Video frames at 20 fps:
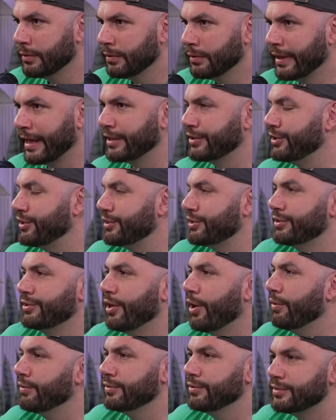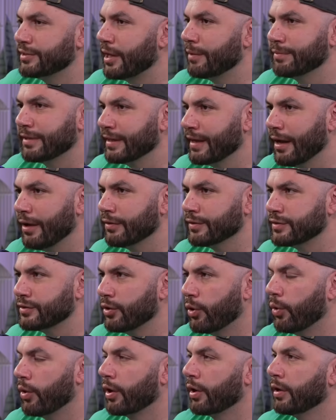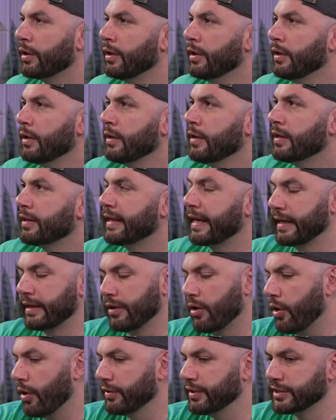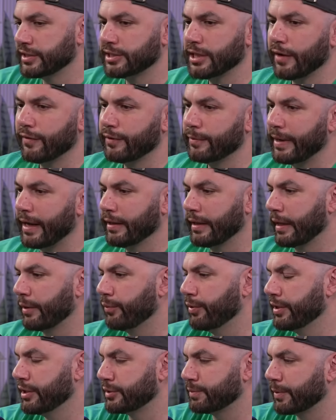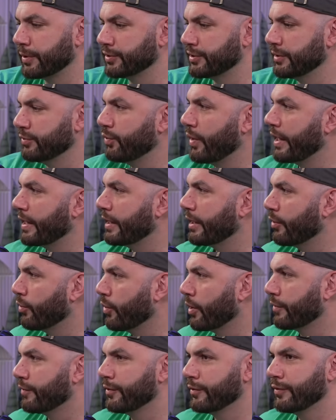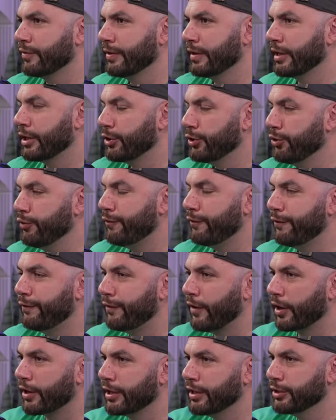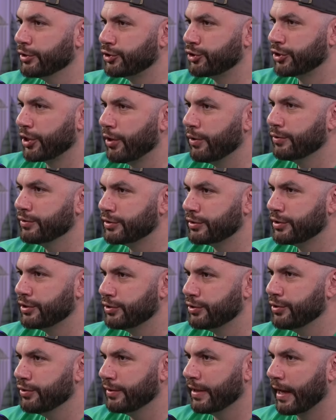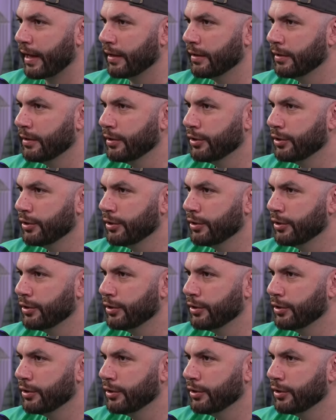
Like, just go do something else, or like all this stuff about like, well, this person went here and worked for free. You fucking chose to do that.